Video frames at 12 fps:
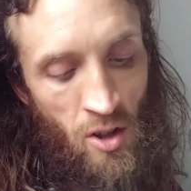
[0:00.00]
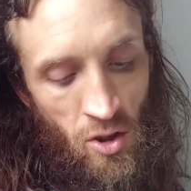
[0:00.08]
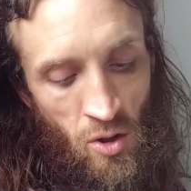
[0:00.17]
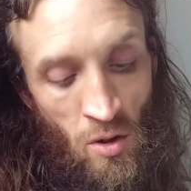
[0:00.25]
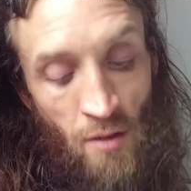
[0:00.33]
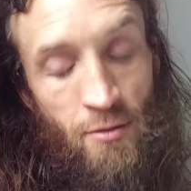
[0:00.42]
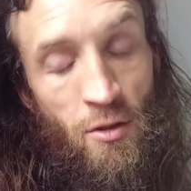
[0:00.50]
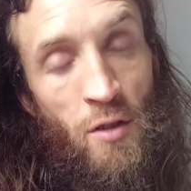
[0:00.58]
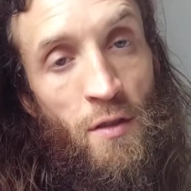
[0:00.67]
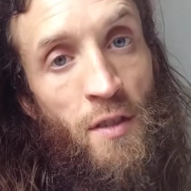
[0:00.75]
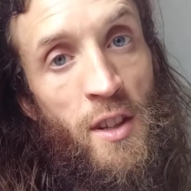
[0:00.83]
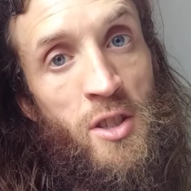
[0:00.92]
doing a fruit
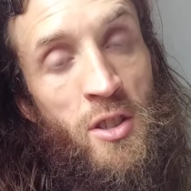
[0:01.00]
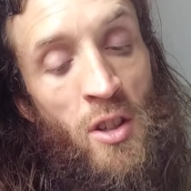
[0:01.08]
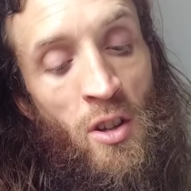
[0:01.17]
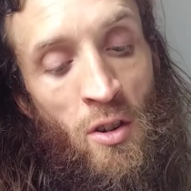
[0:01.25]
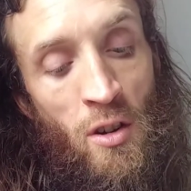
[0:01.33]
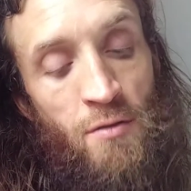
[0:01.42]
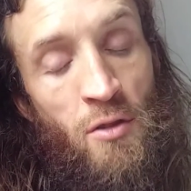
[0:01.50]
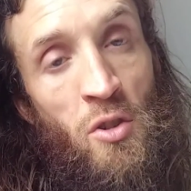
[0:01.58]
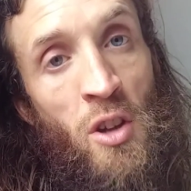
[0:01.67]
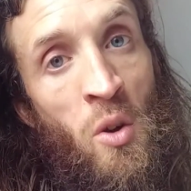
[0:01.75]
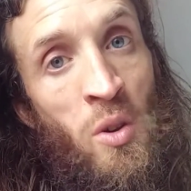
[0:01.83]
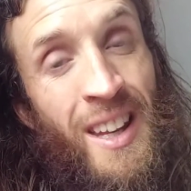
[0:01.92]
feast or fruit
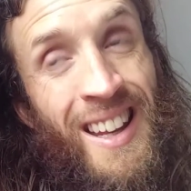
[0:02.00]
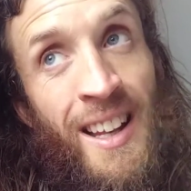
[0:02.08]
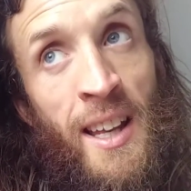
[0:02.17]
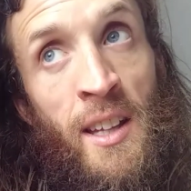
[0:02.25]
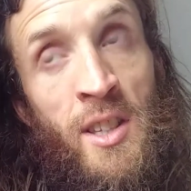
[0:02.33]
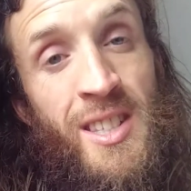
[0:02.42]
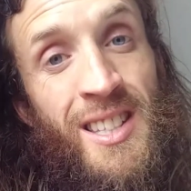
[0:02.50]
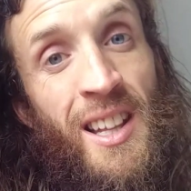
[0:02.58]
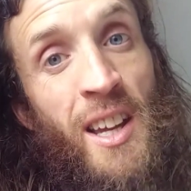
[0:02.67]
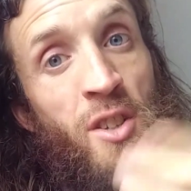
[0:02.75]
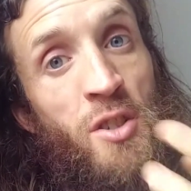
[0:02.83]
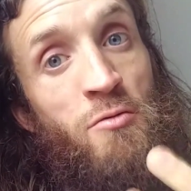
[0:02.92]
only cleanse slash